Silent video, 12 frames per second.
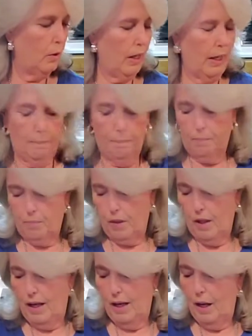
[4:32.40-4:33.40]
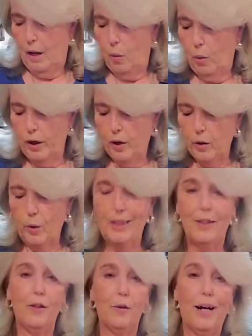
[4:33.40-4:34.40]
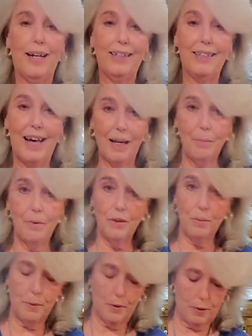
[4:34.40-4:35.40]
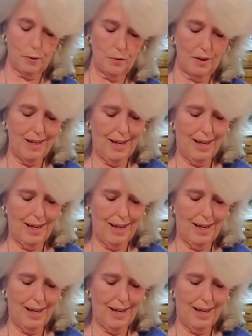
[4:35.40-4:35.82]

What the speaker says: Okay, we are going to do a tablespoon,